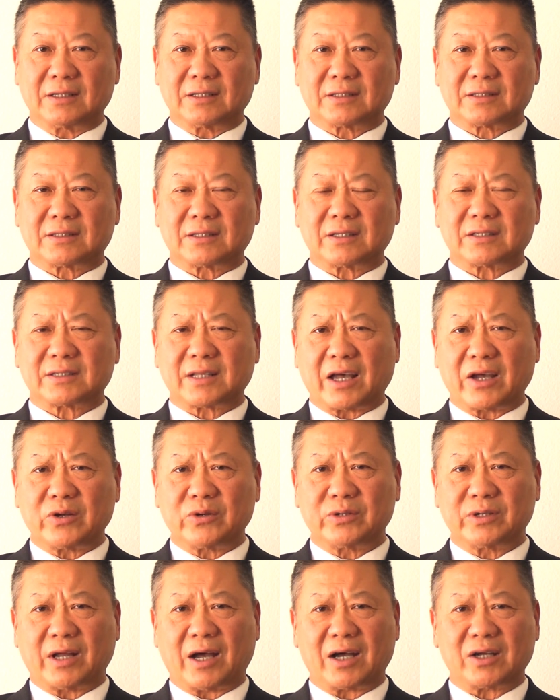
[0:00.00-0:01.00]

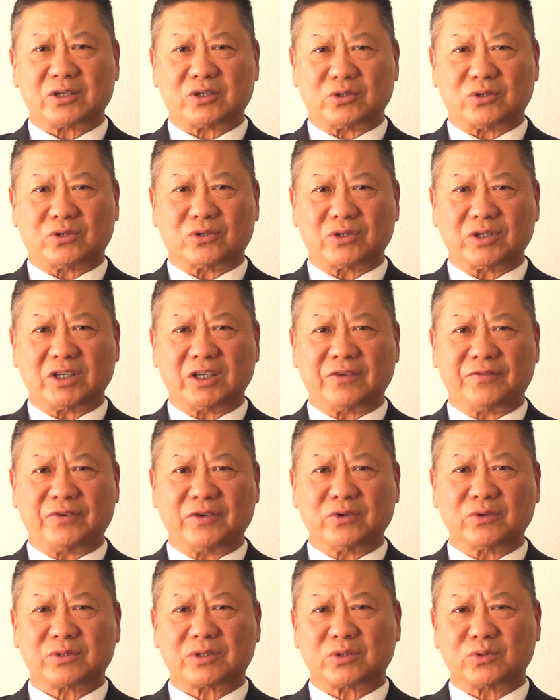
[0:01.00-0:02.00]
Thyroid nodule, if
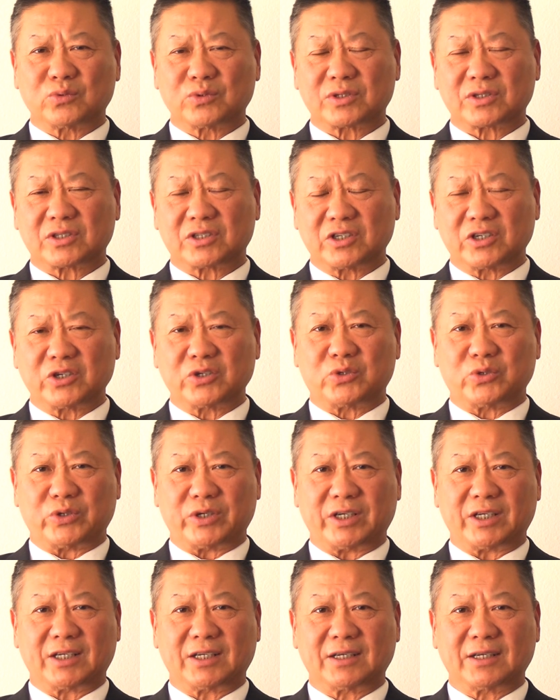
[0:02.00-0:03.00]
you do
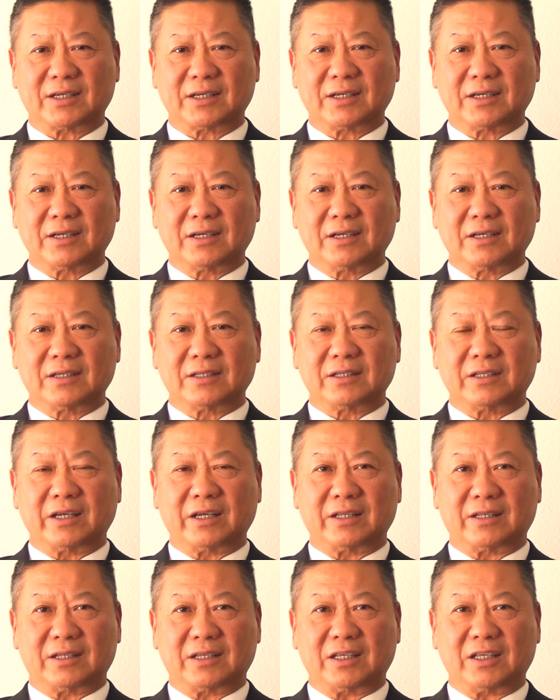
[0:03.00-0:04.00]
surgery,
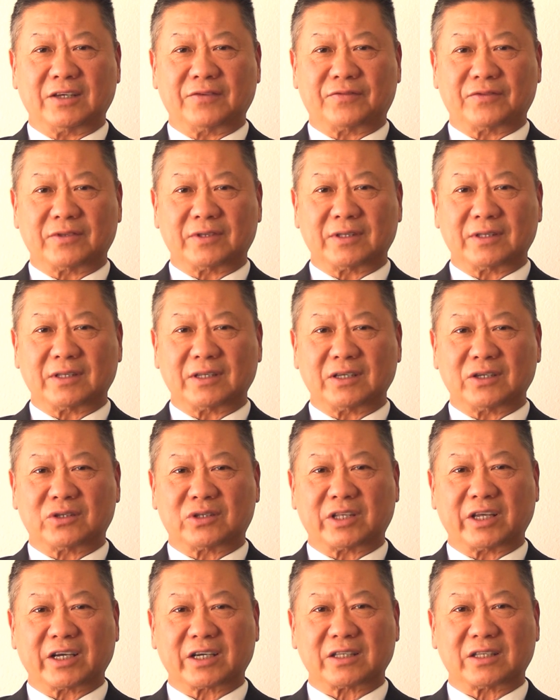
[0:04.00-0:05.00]
then if you
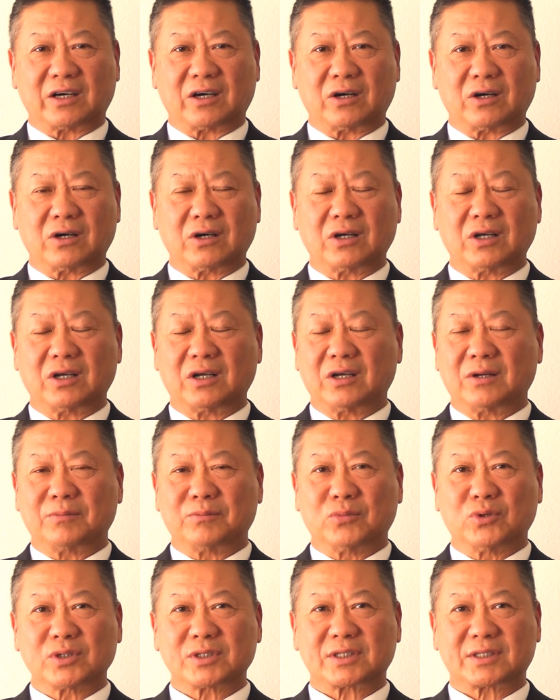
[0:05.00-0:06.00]
take the
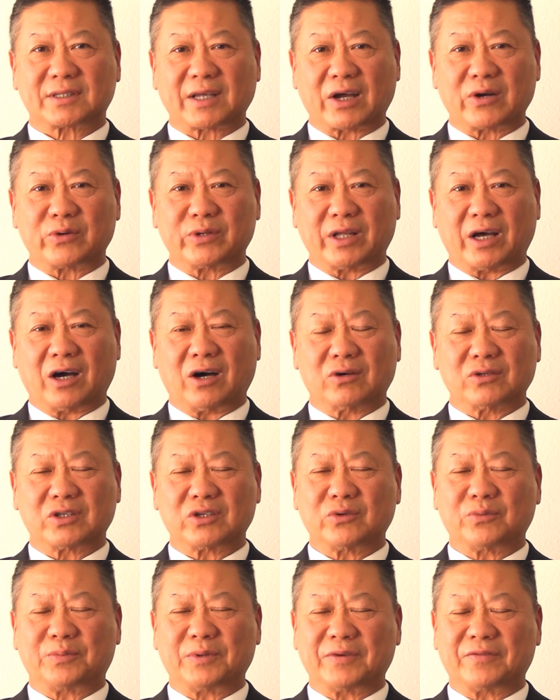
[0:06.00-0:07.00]
most thyroid out,
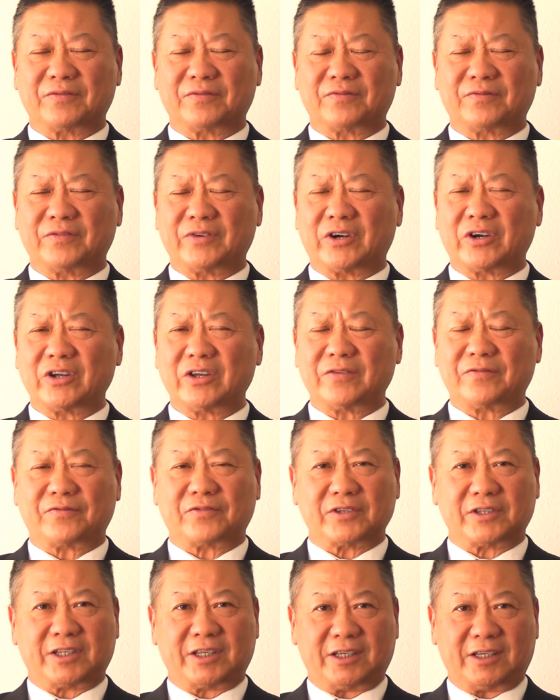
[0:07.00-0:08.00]
you'll be very
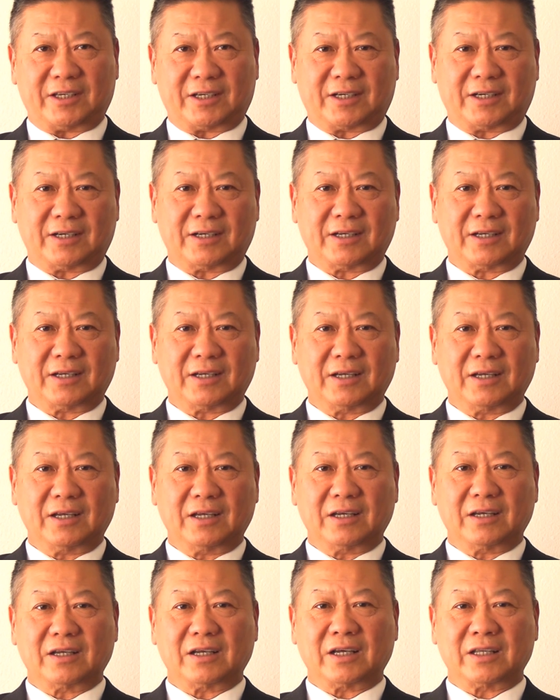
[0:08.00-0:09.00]
fatigued.
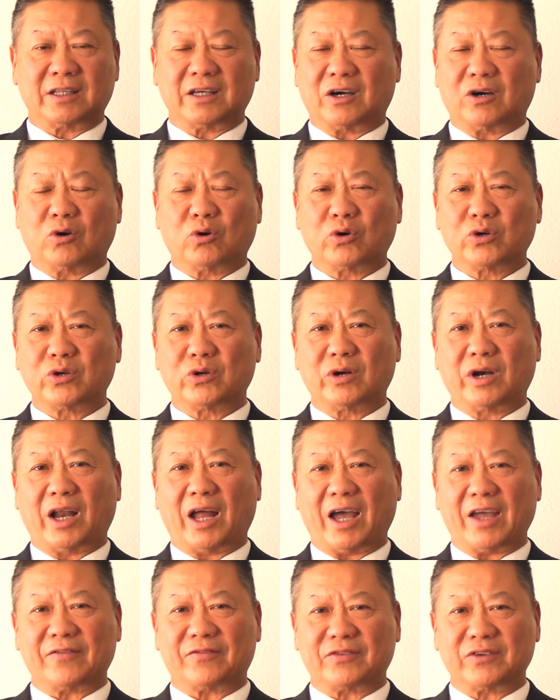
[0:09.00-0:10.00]
And the whole your
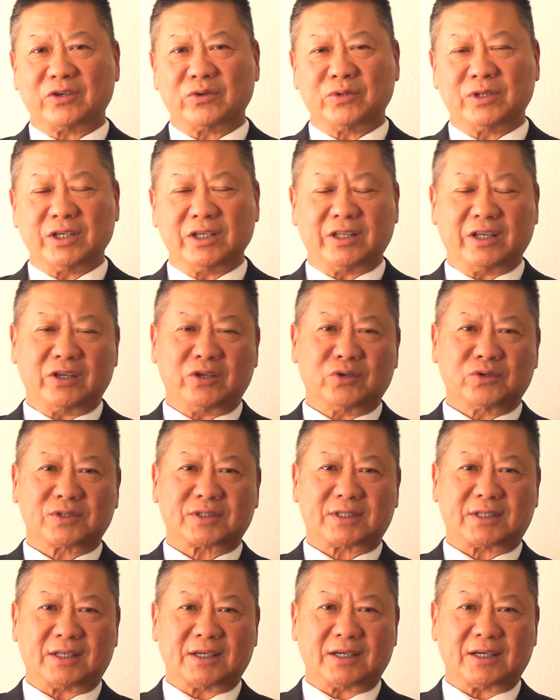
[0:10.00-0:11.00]
life, you need to
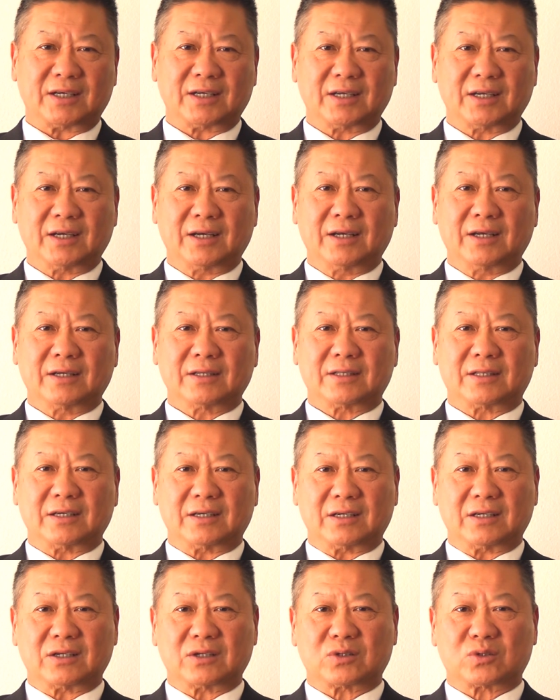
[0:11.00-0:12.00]
use the,
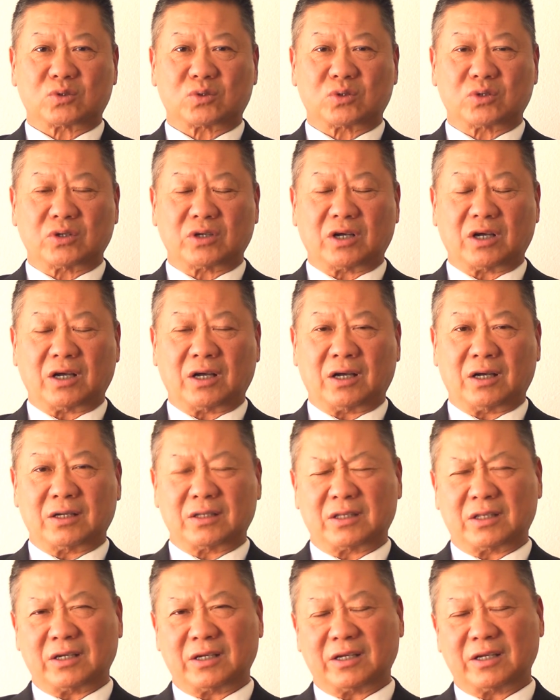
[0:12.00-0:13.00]
the, uh,
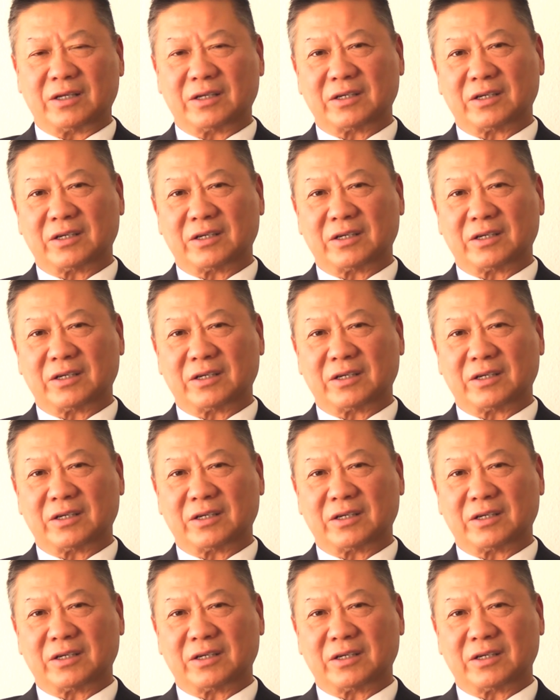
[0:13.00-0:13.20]
the